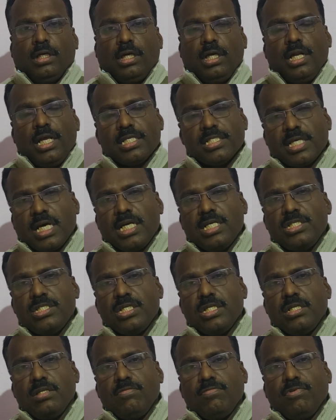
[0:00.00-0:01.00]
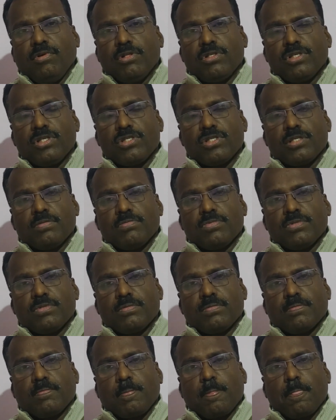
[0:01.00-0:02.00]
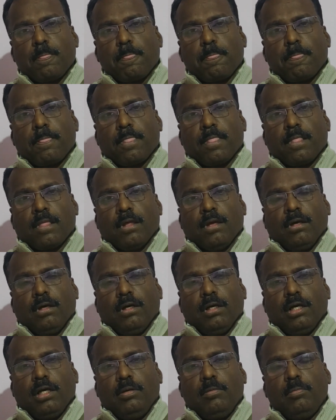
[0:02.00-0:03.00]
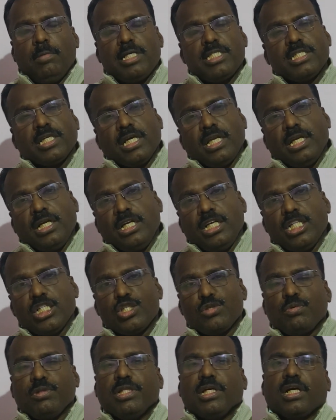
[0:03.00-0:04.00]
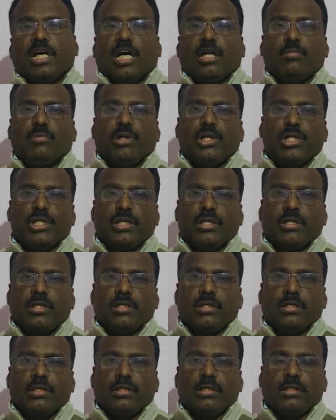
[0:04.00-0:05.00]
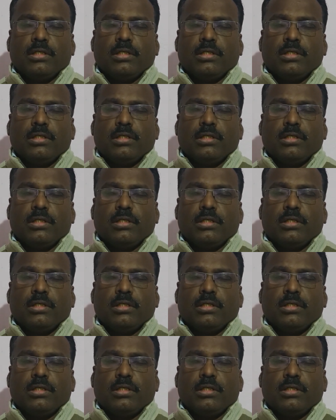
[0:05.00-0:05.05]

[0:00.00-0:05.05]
In SI engine fuel systems it basically deals with the carburation